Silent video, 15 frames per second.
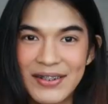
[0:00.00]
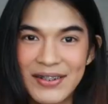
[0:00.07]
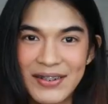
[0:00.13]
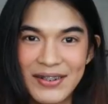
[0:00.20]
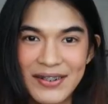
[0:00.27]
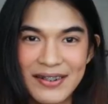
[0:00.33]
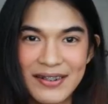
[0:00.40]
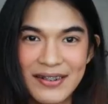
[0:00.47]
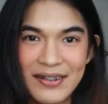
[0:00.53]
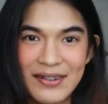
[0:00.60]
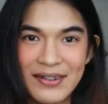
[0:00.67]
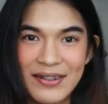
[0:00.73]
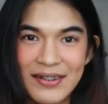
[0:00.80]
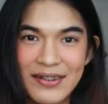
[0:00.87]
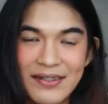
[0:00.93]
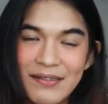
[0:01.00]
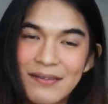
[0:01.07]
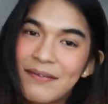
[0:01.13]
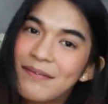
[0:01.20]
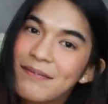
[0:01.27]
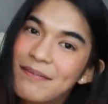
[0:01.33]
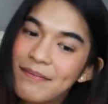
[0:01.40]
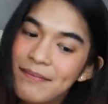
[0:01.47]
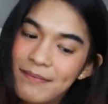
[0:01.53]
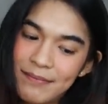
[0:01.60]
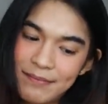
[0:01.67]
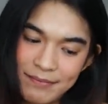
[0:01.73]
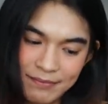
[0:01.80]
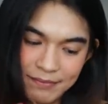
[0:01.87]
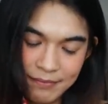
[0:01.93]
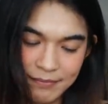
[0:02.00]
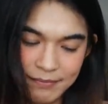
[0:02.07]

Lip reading: The person shown says nothing.